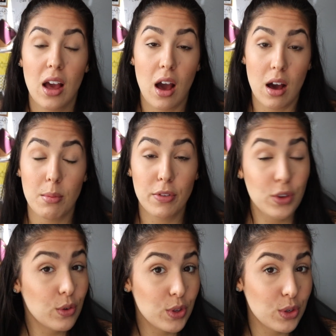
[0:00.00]
a
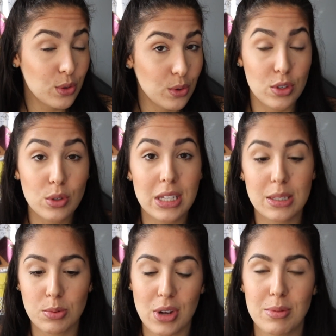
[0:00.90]
few of you newly
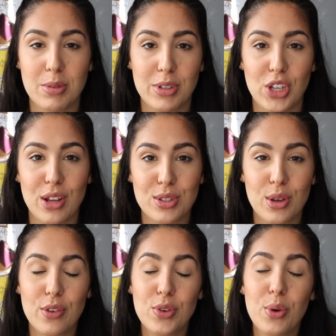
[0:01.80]
subscribed to my channel. So
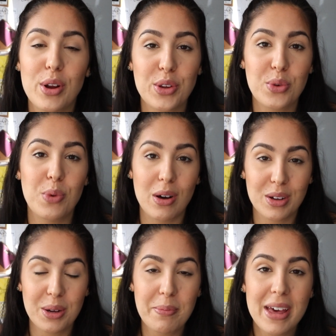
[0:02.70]
if you are new,
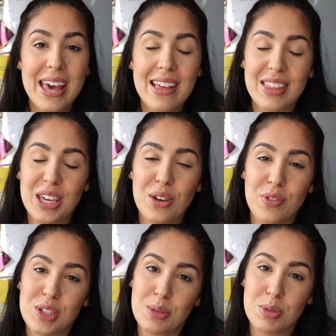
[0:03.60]
welcome. Thank you
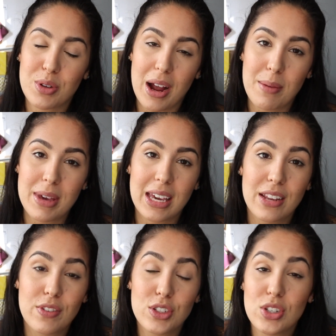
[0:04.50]
for subscribing. And
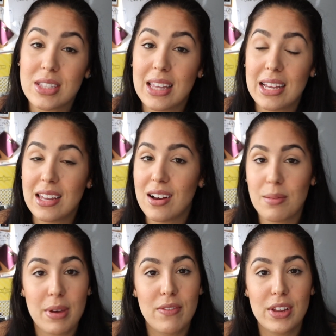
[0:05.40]
if you're just landing
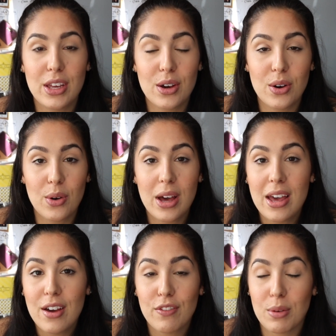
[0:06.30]
on my video
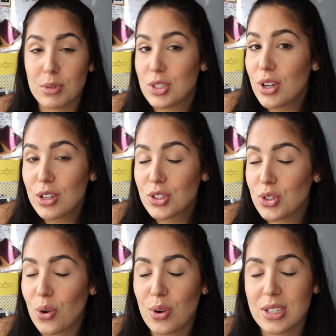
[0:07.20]
from a search
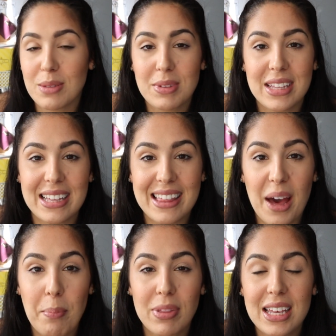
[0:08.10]
or something like
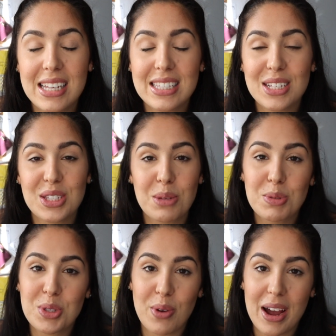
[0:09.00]
that, please
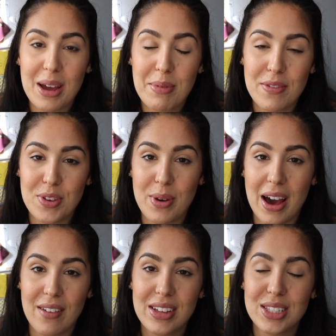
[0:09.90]
subscribe if you
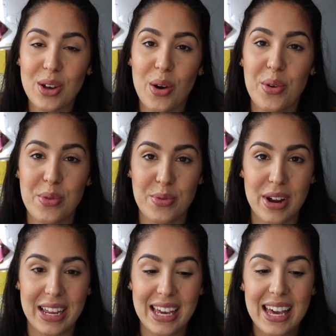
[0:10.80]
haven't
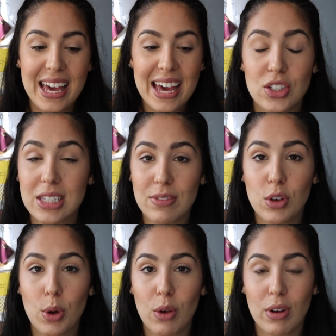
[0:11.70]
already. Just to give
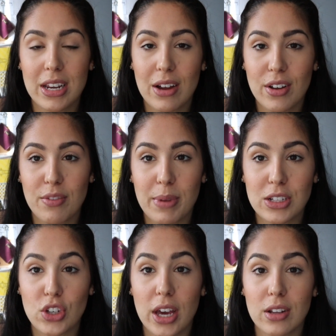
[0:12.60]
you a quick rundown of my
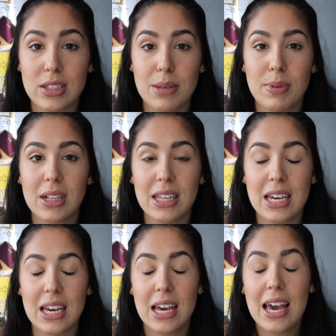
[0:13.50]
channel,
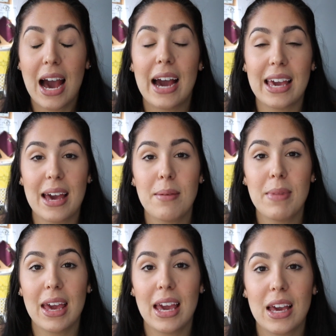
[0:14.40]
typically I am
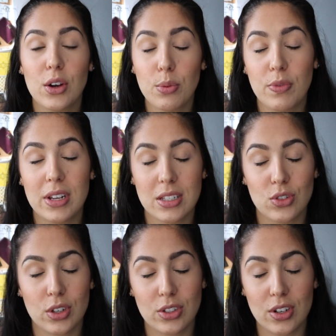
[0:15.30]
a group fitness
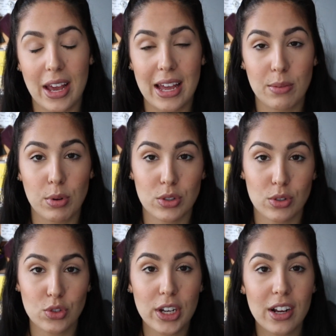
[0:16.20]
instructor and
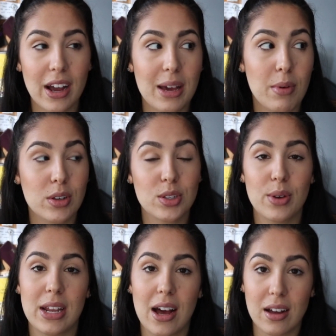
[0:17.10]
personal trainer. I am also
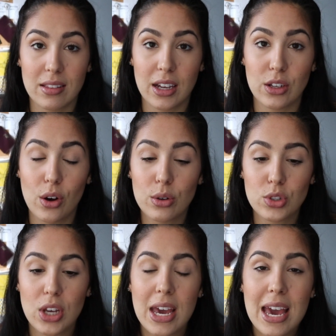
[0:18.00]
an online
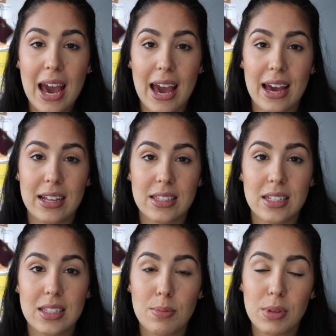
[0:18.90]
coach, and
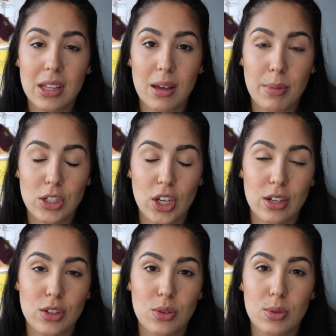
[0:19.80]
typically on my
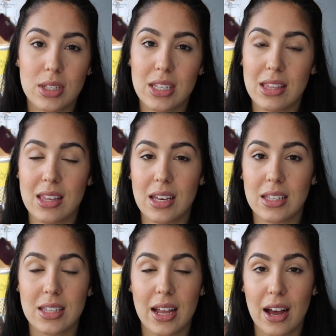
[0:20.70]
channel you will see
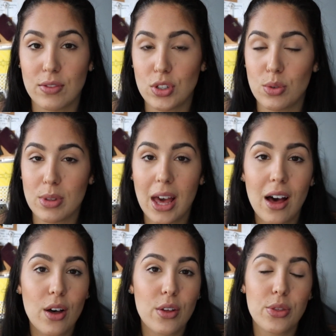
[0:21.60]
things that have to do with
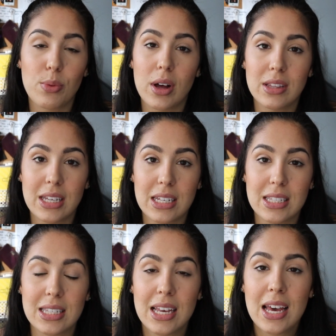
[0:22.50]
health,
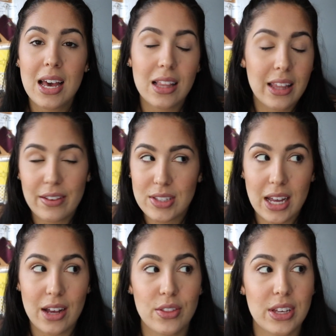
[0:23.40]
wellness,
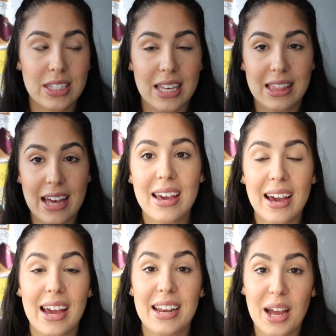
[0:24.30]
lifestyle, things like that,
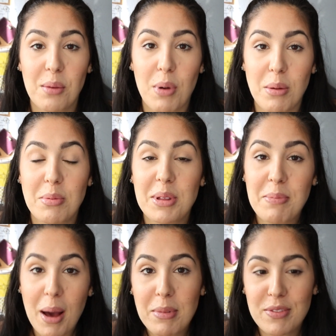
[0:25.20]
and now probably
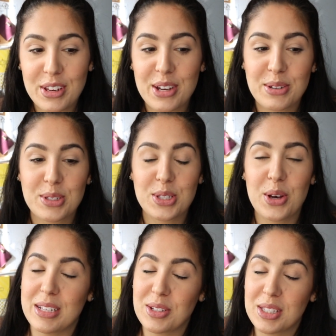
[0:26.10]
mommy videos.
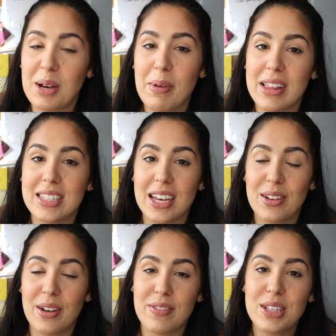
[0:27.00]
So as you can tell by the
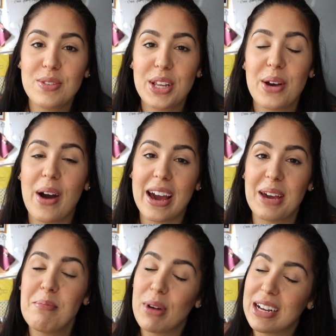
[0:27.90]
title of this video, I
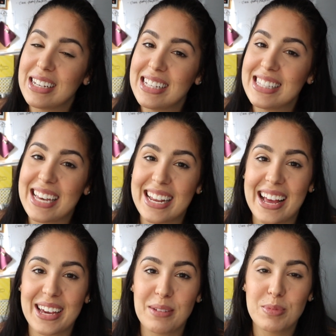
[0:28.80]
am pregnant and
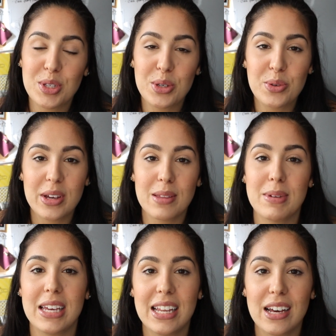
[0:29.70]
I am due in the
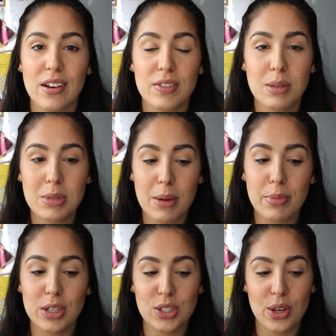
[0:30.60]
beginning of
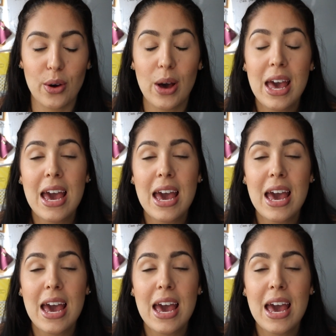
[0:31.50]
September. So